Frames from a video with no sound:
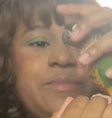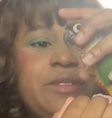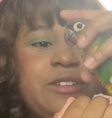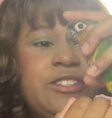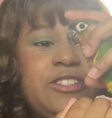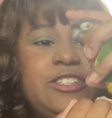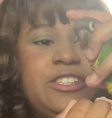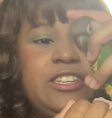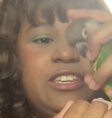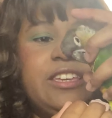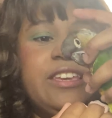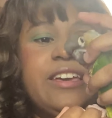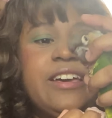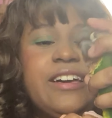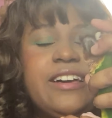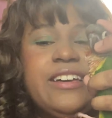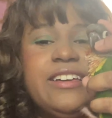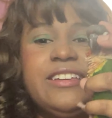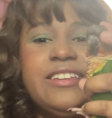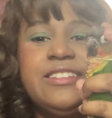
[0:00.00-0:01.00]
But
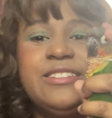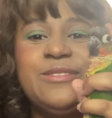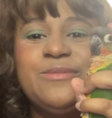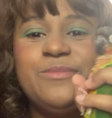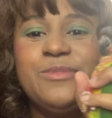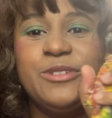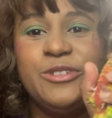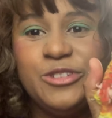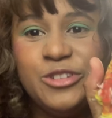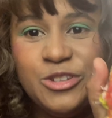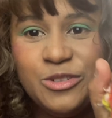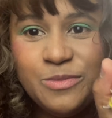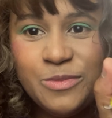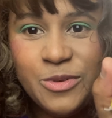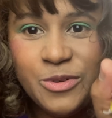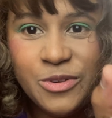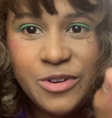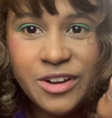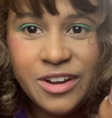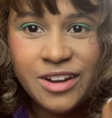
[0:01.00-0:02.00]
Chia is much
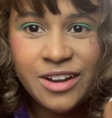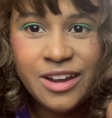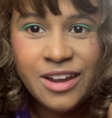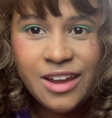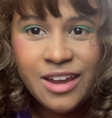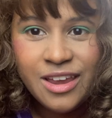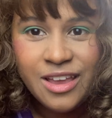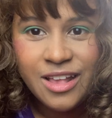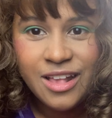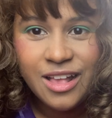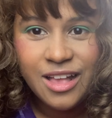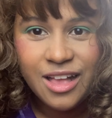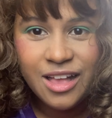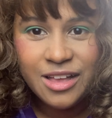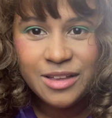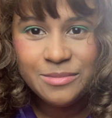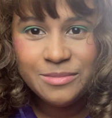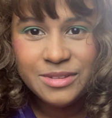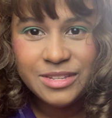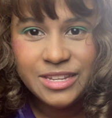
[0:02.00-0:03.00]
more
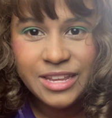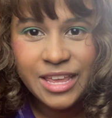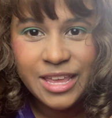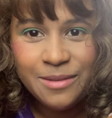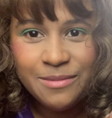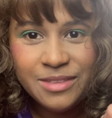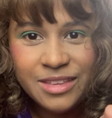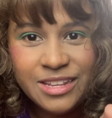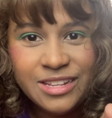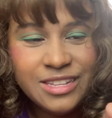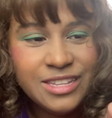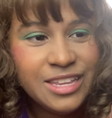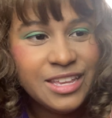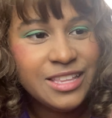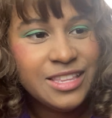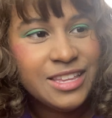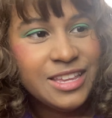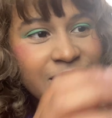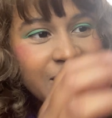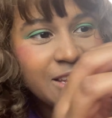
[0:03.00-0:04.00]
tame than
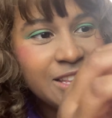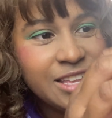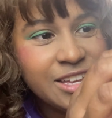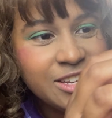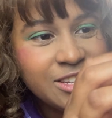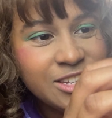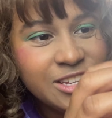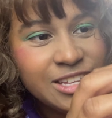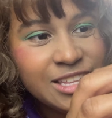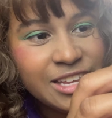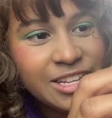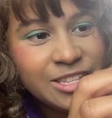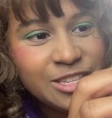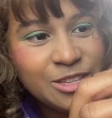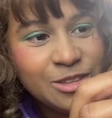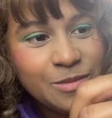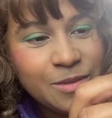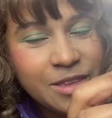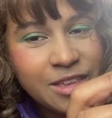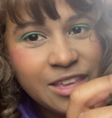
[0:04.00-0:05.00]
Siete. Like, she
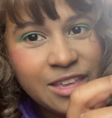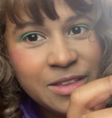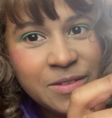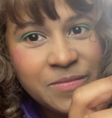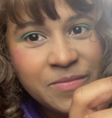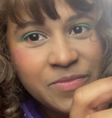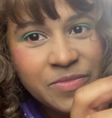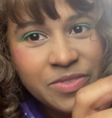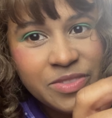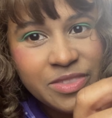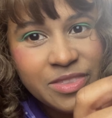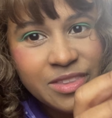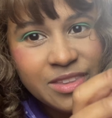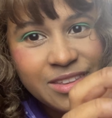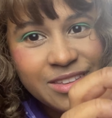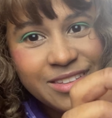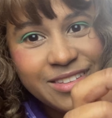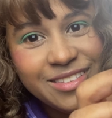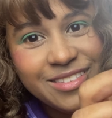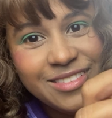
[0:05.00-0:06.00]
lets me
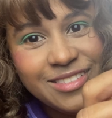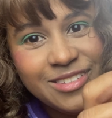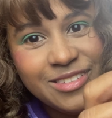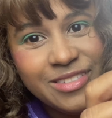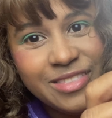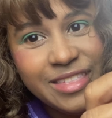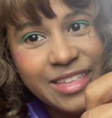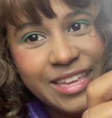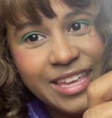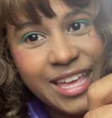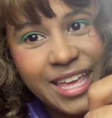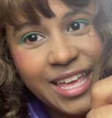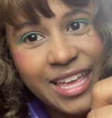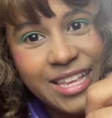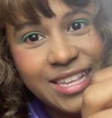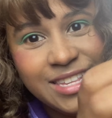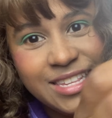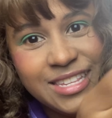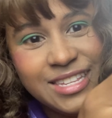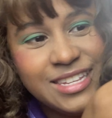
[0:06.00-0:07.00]
do
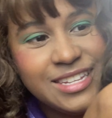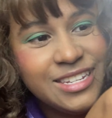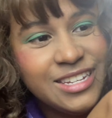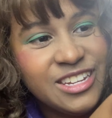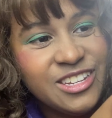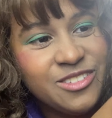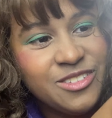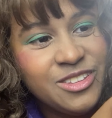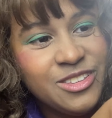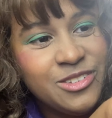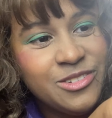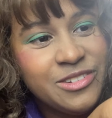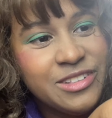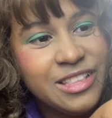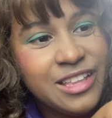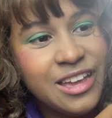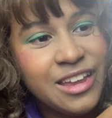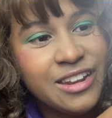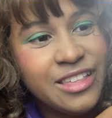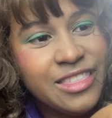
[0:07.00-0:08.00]
this. She lets me do a
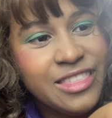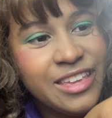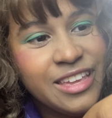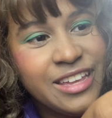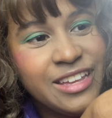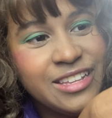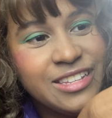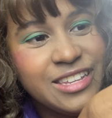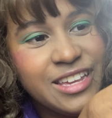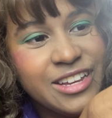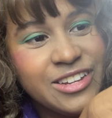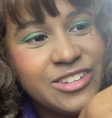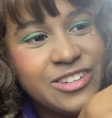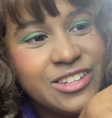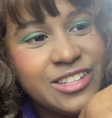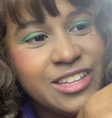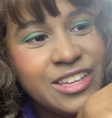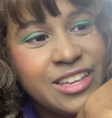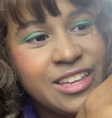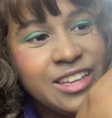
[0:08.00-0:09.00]
lot of things,
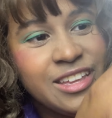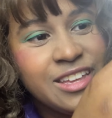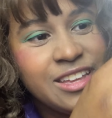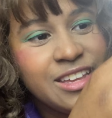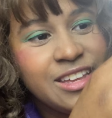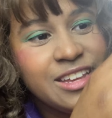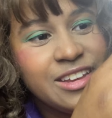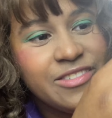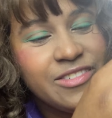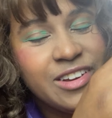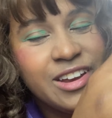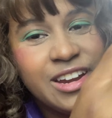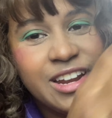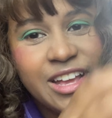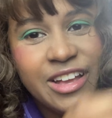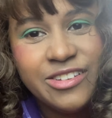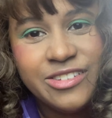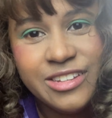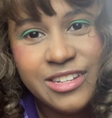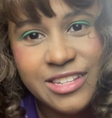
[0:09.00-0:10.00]
actually. Right
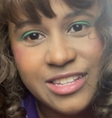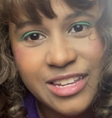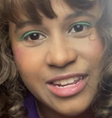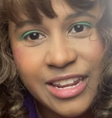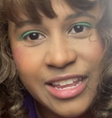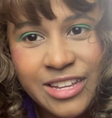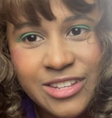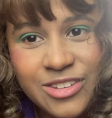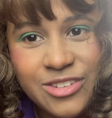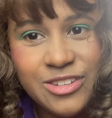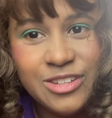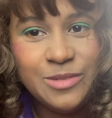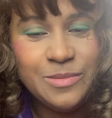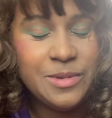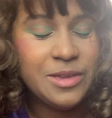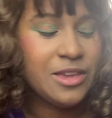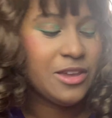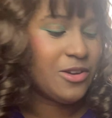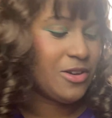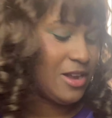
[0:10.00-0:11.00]
now she's eating, so she's
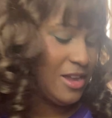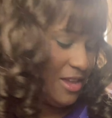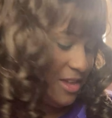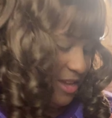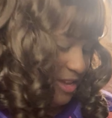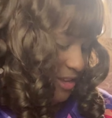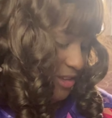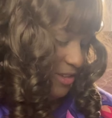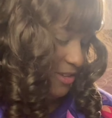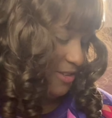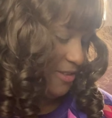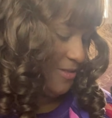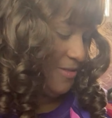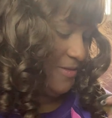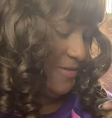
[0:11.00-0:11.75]
being cranky. So,